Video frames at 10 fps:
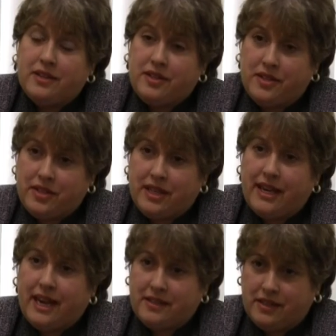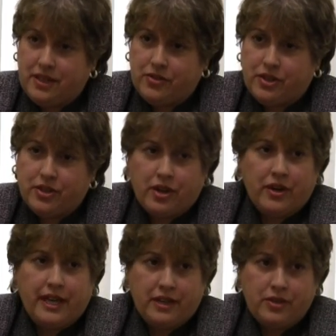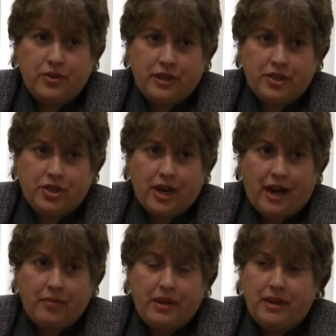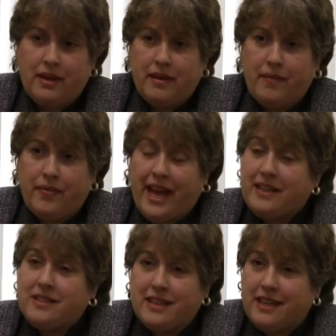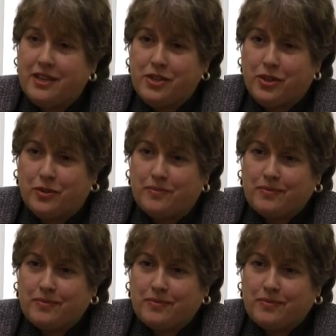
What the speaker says: to sit as a district attorney and do this job? That's the issue.